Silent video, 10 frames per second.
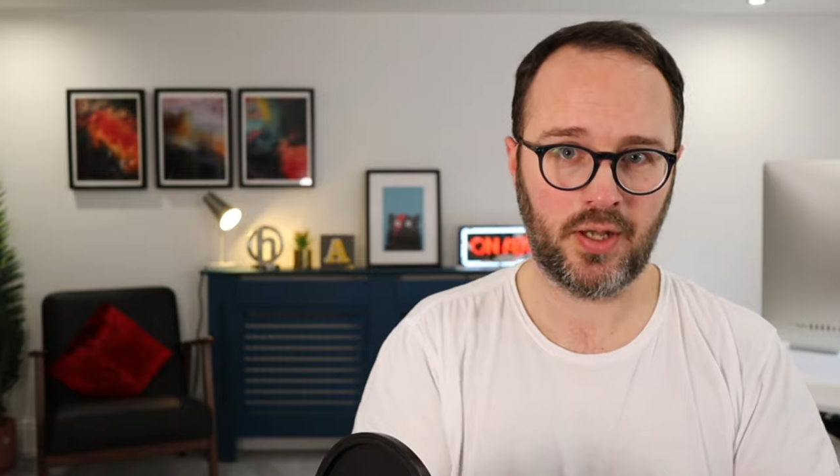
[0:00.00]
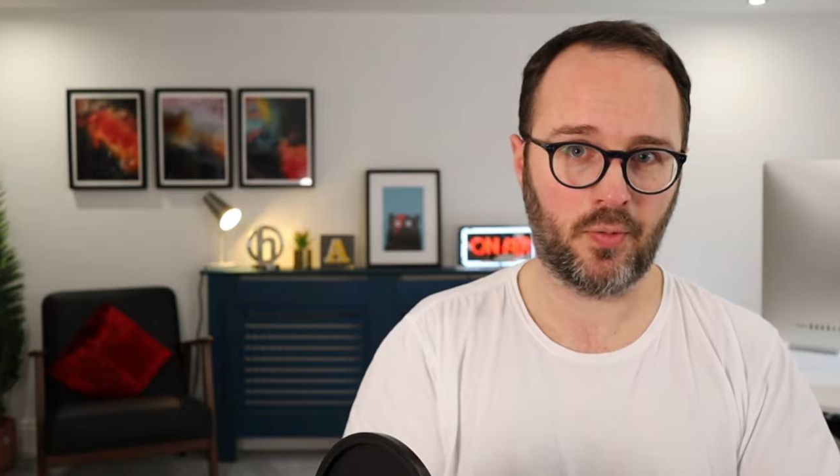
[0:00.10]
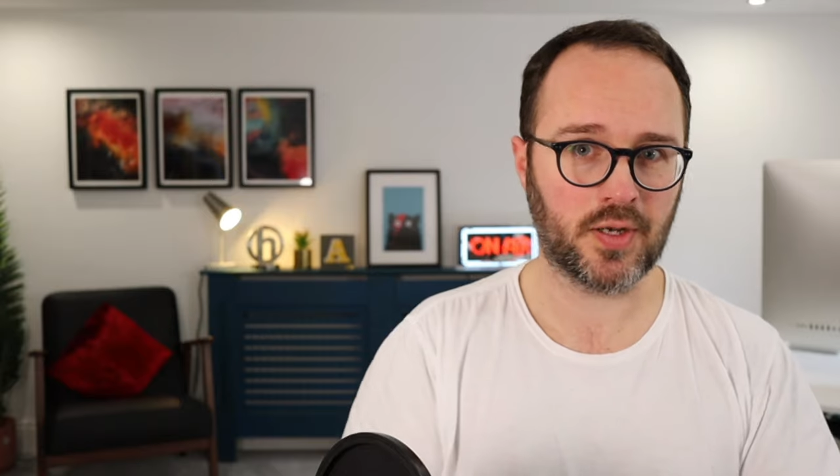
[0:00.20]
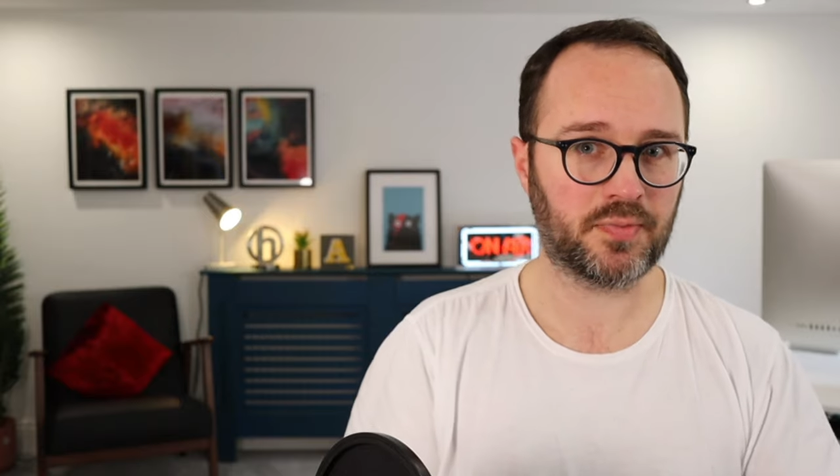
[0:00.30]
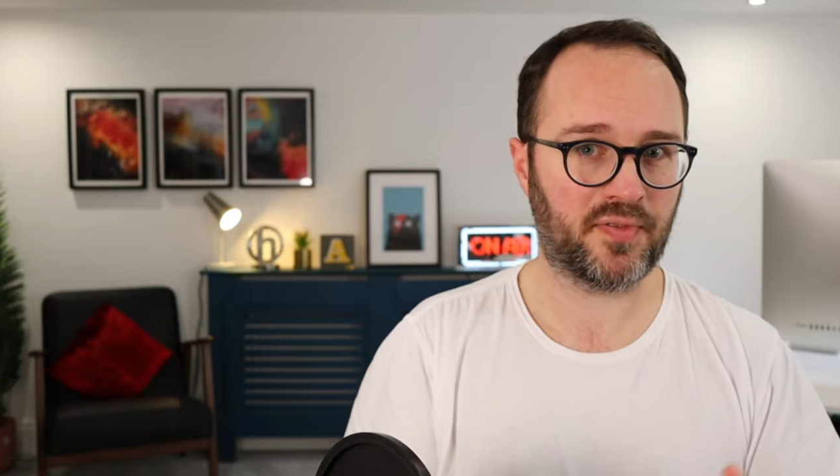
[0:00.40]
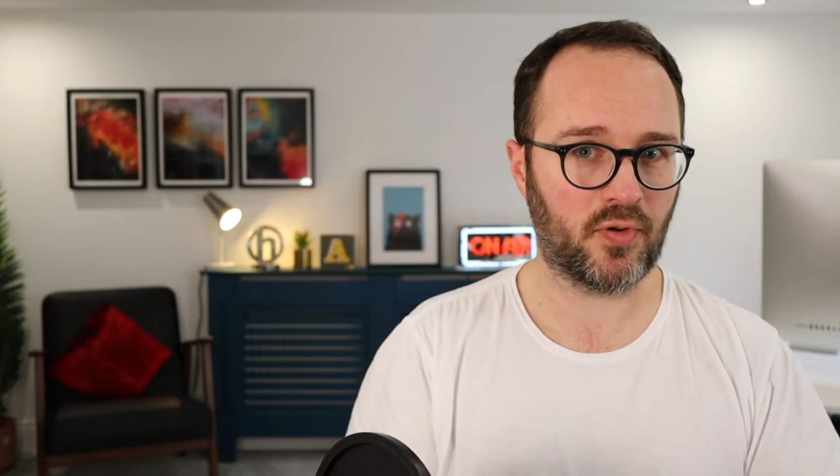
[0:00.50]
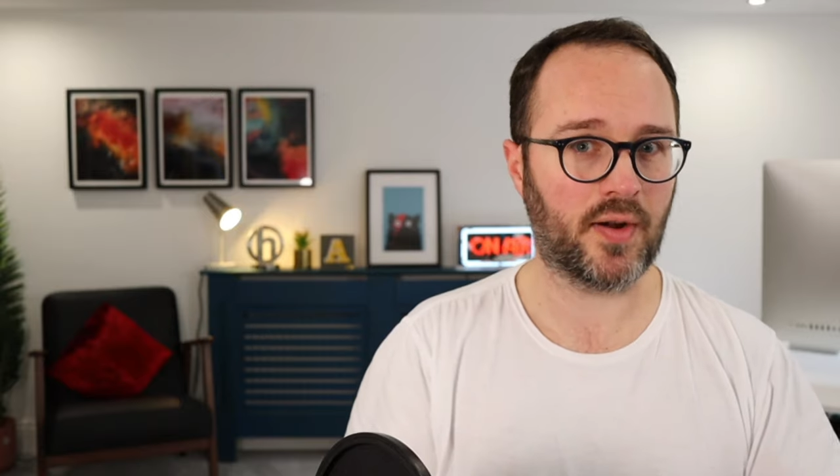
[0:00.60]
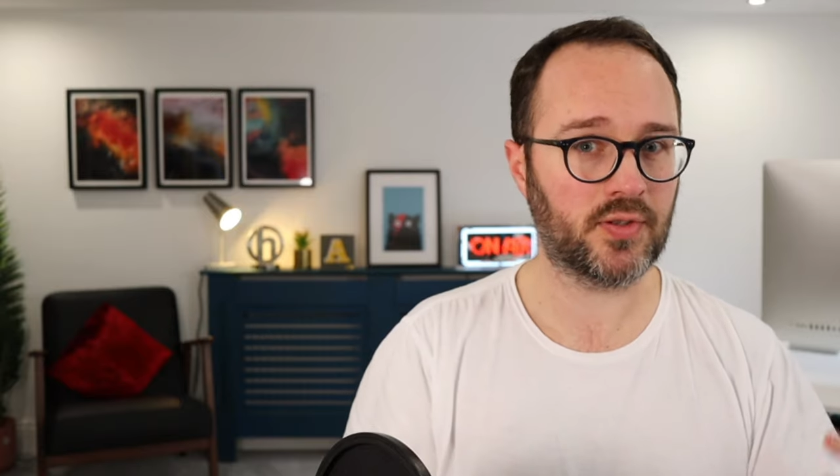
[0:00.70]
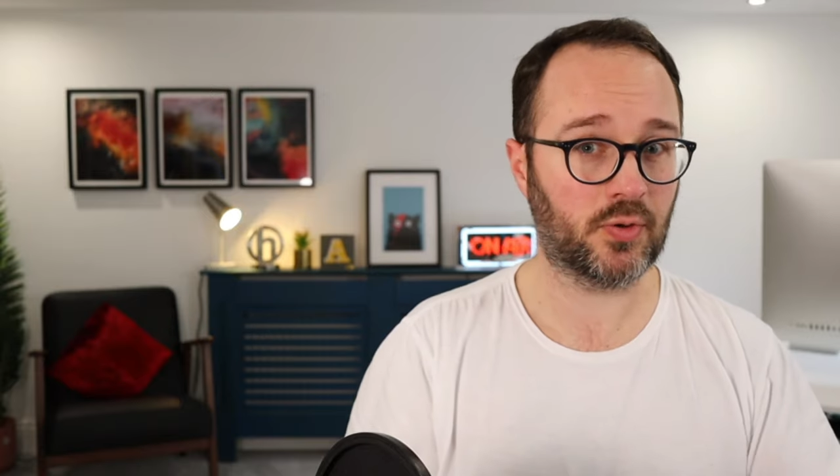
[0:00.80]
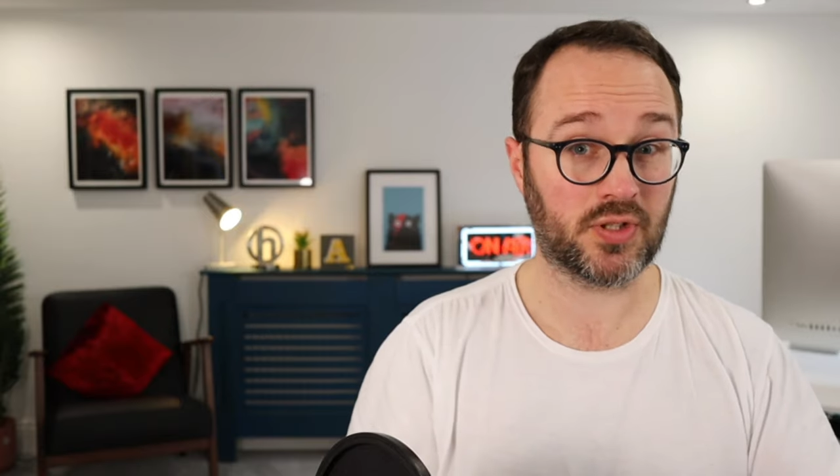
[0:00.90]
whereas before
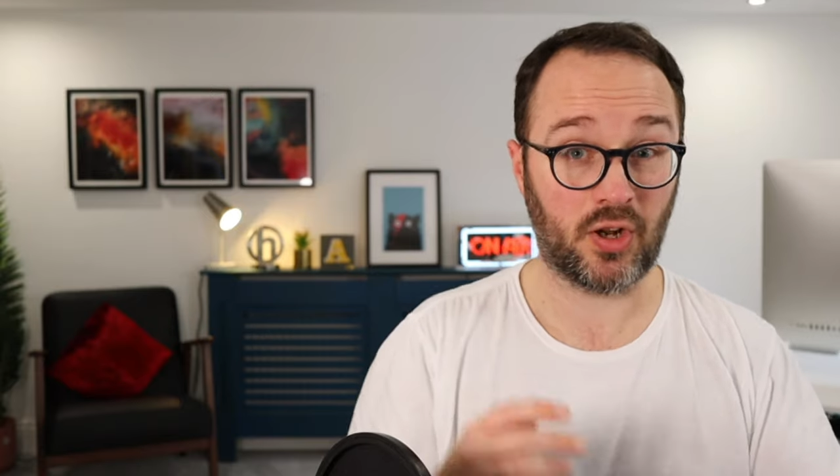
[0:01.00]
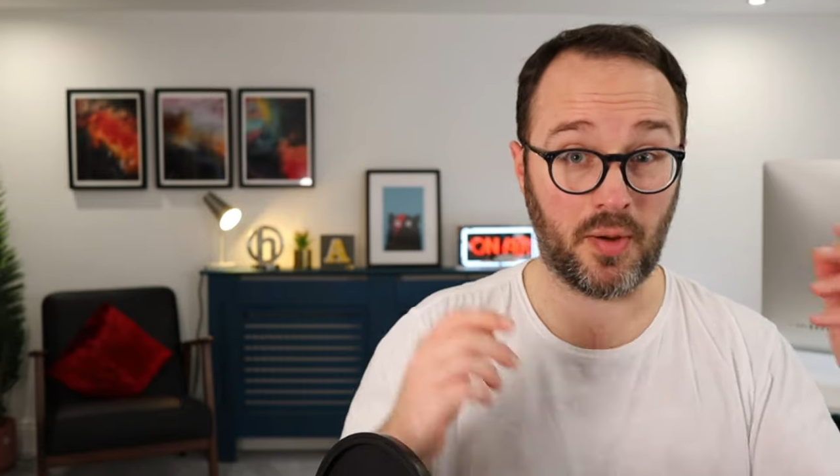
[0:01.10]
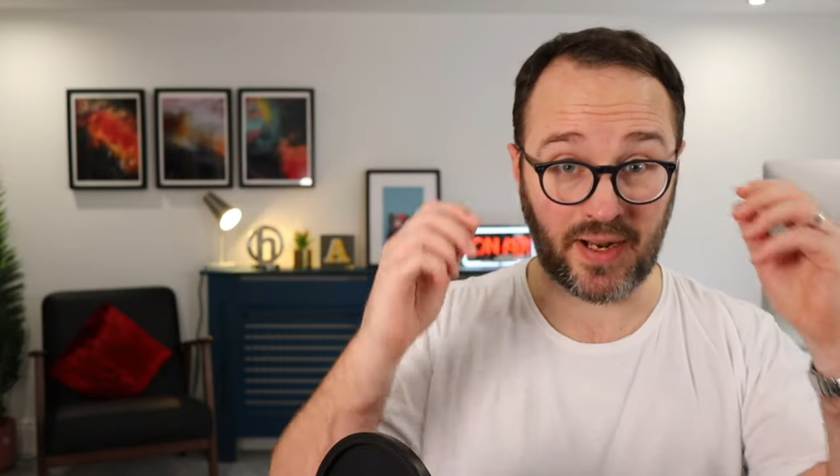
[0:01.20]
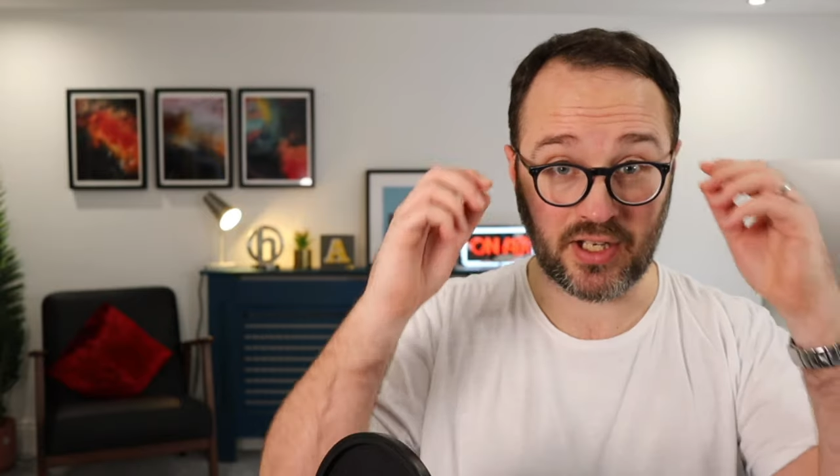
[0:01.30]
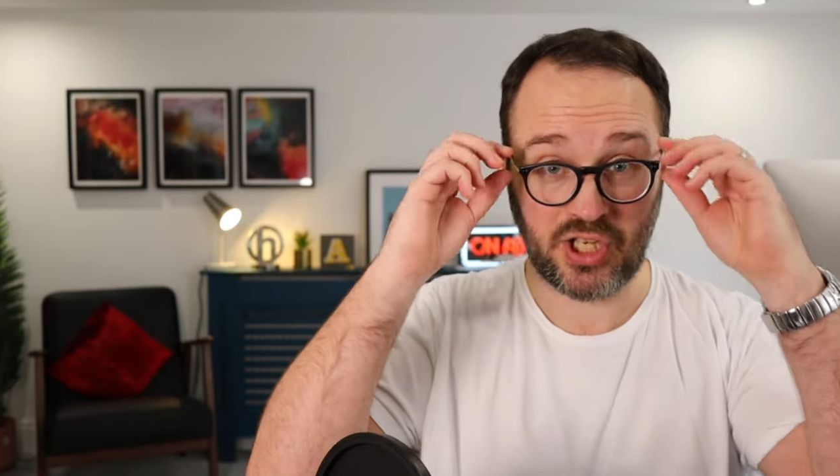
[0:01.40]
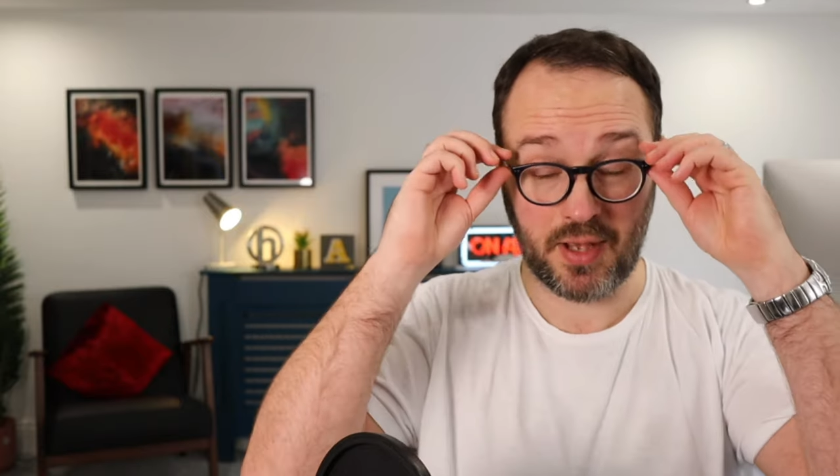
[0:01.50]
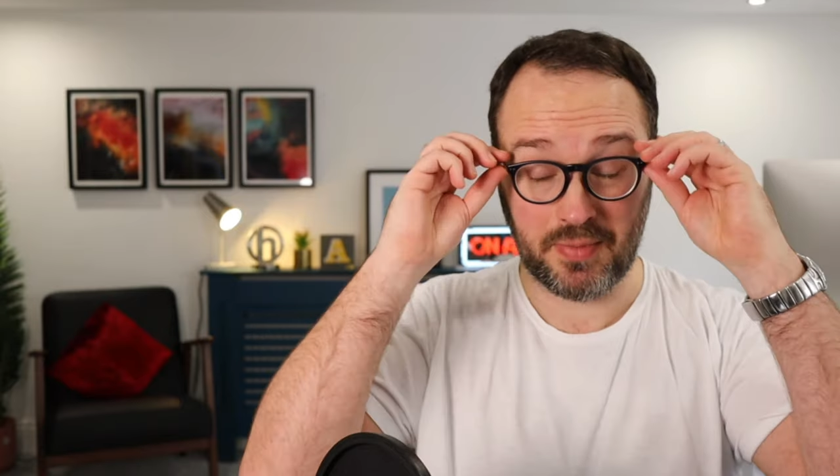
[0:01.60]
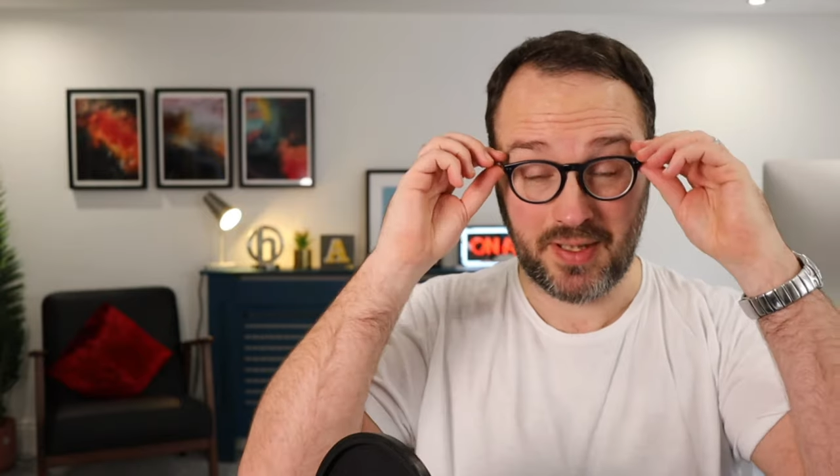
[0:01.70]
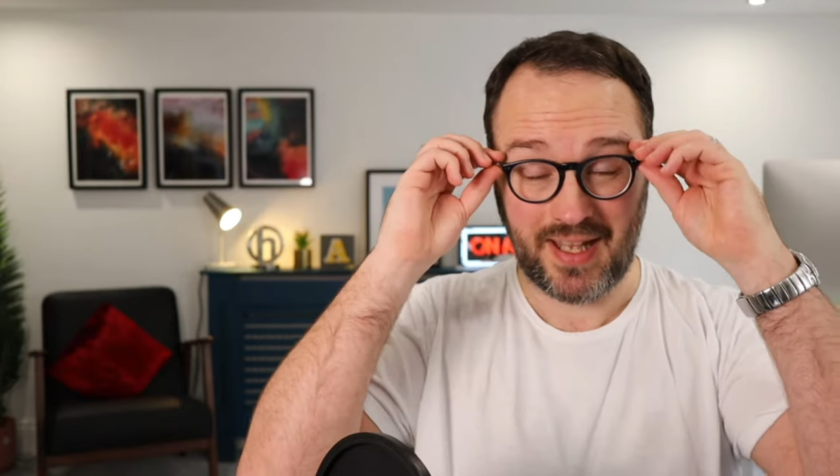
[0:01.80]
I've talked a lot about Chip,